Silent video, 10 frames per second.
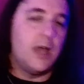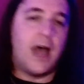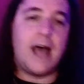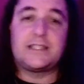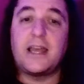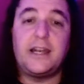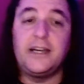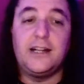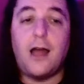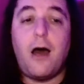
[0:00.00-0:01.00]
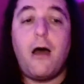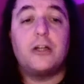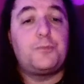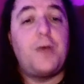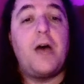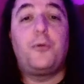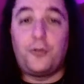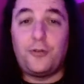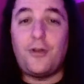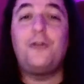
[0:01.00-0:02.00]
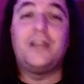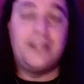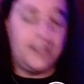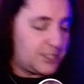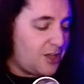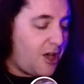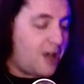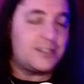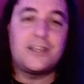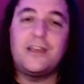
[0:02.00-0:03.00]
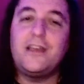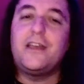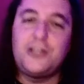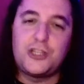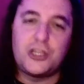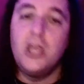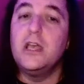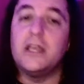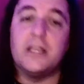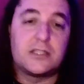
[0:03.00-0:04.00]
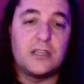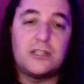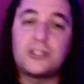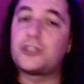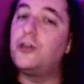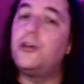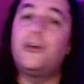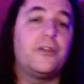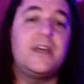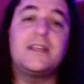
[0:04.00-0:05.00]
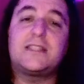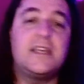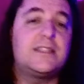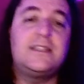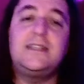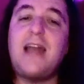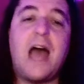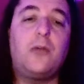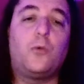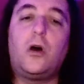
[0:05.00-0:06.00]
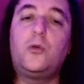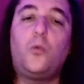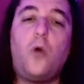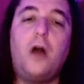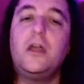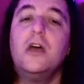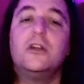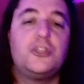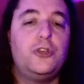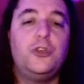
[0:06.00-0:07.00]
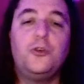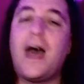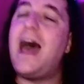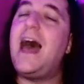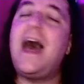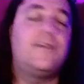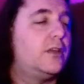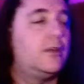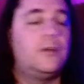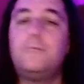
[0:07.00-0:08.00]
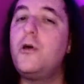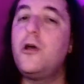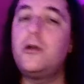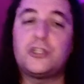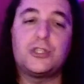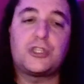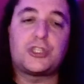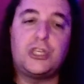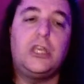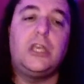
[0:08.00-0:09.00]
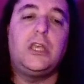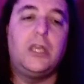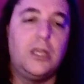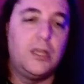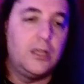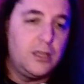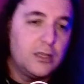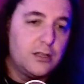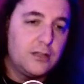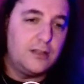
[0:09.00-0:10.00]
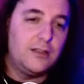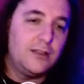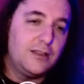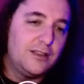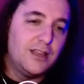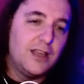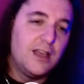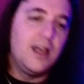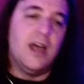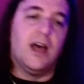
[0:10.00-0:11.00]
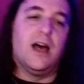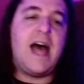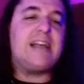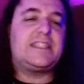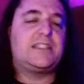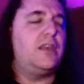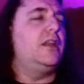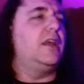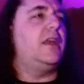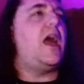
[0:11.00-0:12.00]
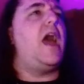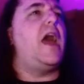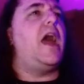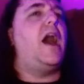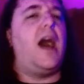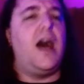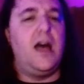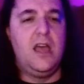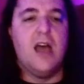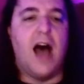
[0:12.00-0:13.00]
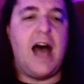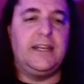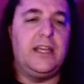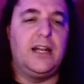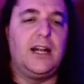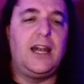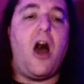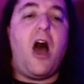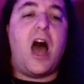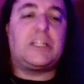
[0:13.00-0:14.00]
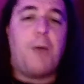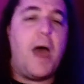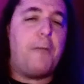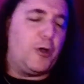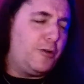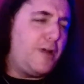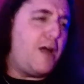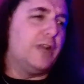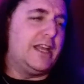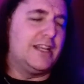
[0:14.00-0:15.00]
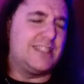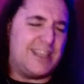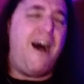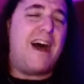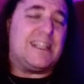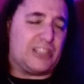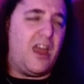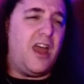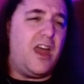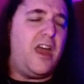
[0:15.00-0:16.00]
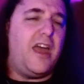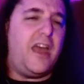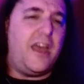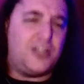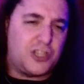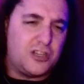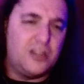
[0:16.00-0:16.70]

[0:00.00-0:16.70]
I said, I need large pepperoni and sausage. He said, sir, this is 911. Do you have an emergency? I said, yeah, I need a large pepperoni and sausage.